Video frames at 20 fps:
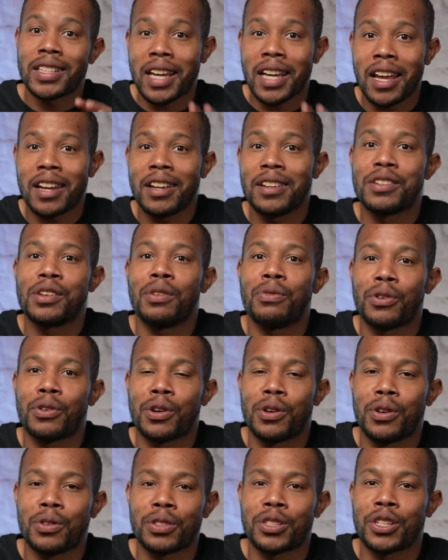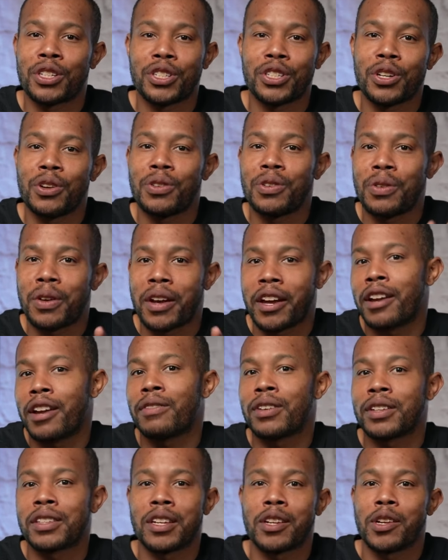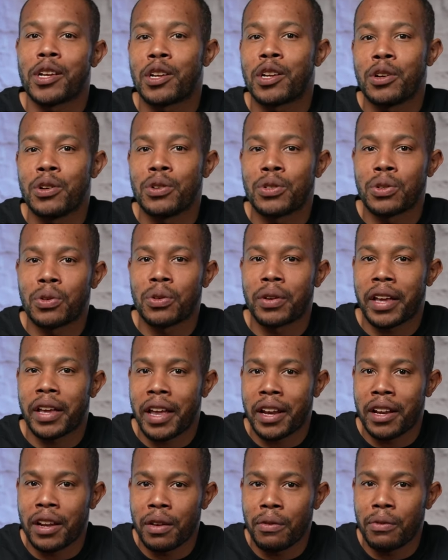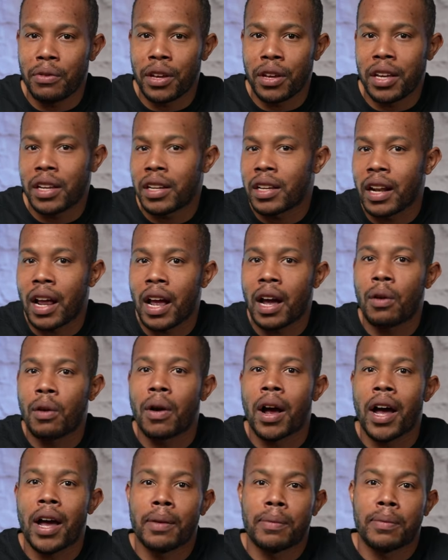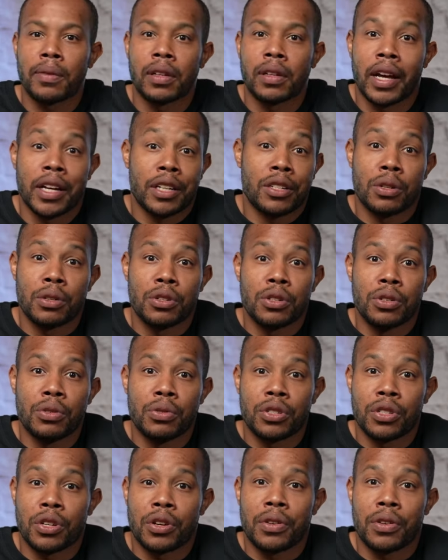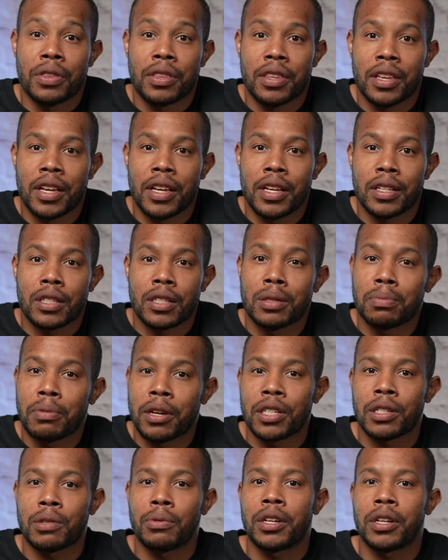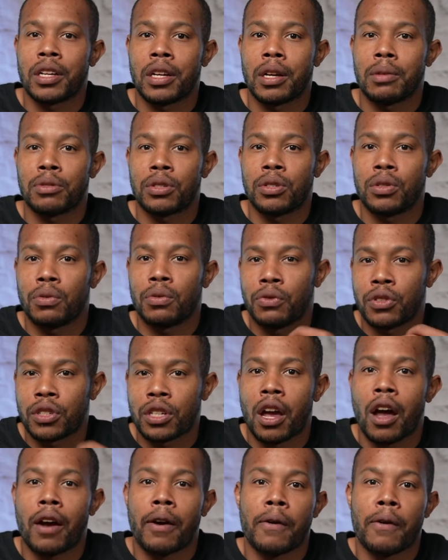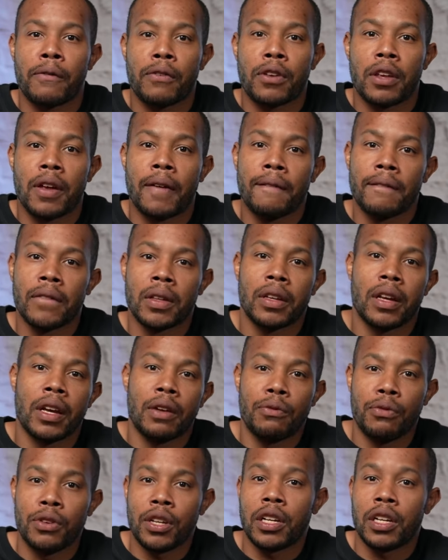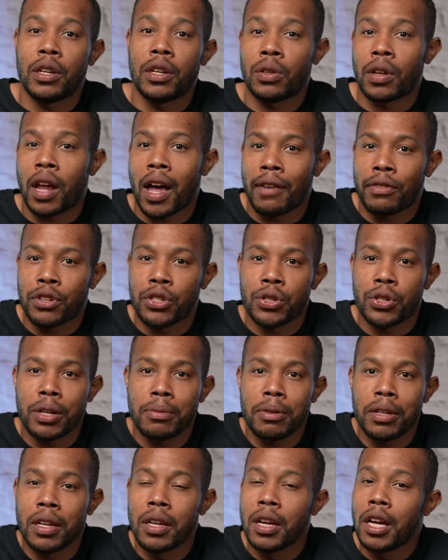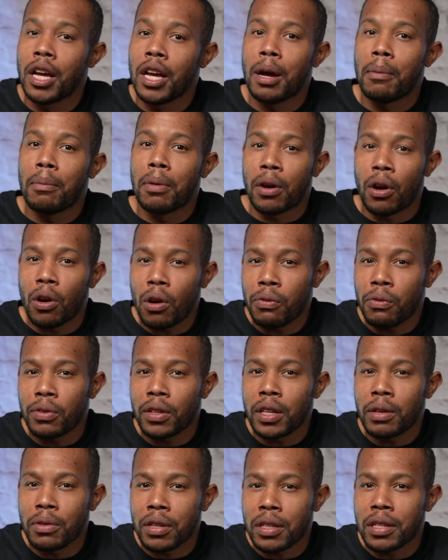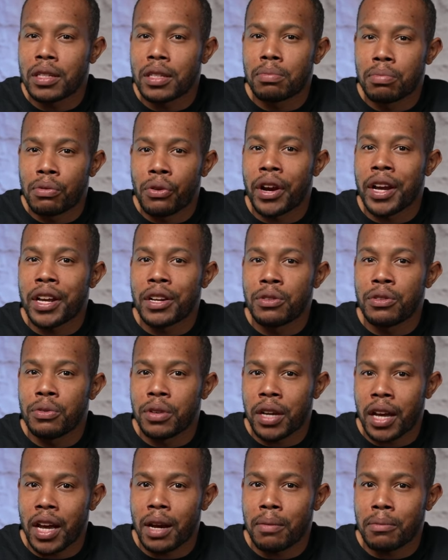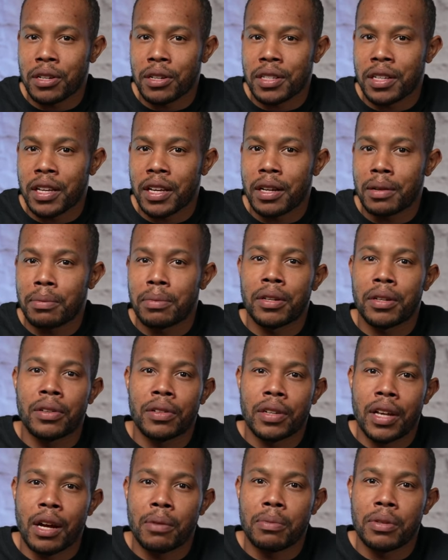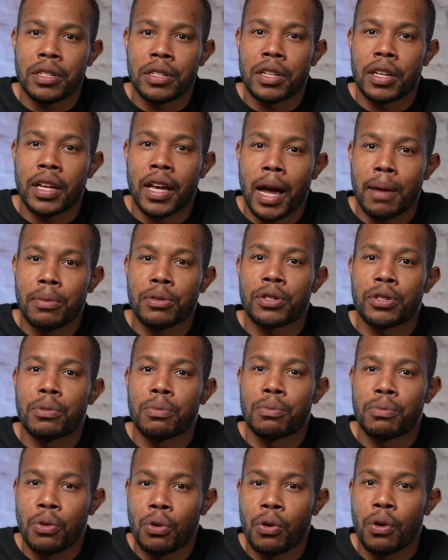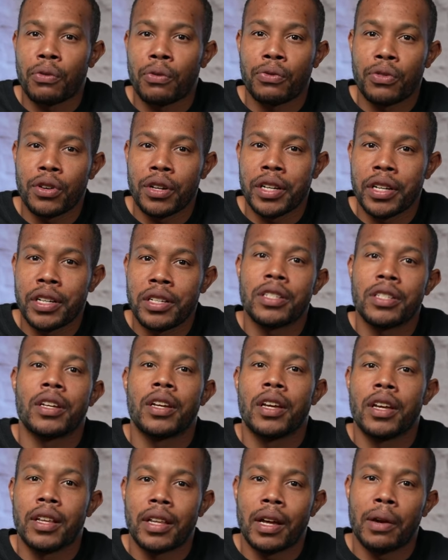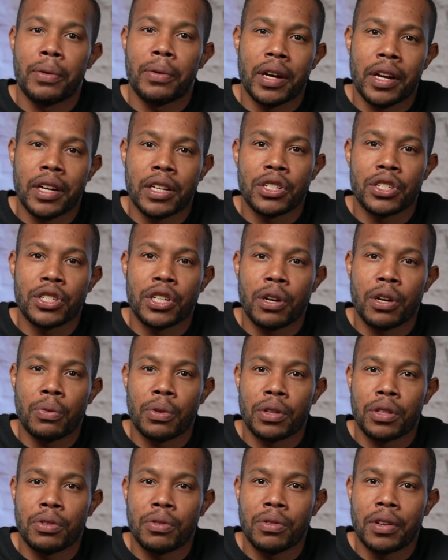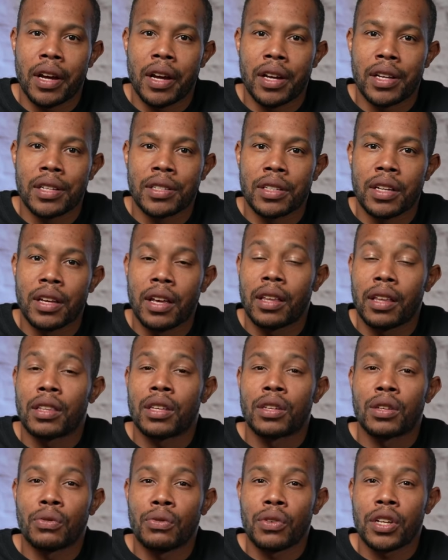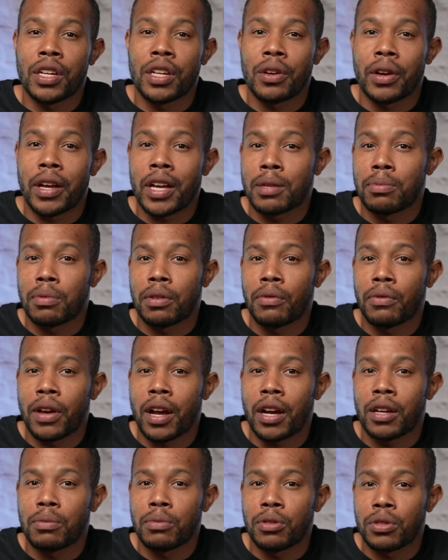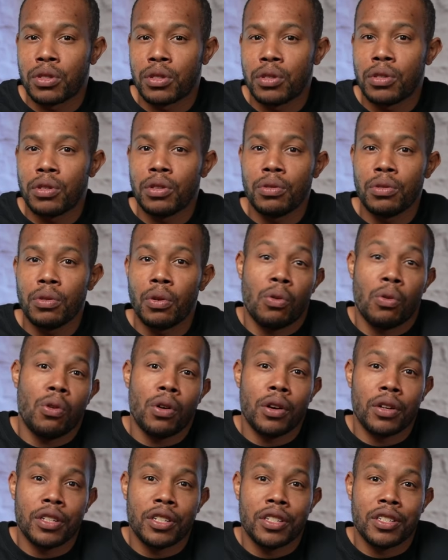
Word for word: it's kind of difficult to show you everything that goes on at an event and how I like to do certain things, especially when it comes to photography and video live streaming. But hopefully with this brand new camera setup, it'll allow me to capture more footage. That way I can share it with you guys. If this video has been valuable to you, or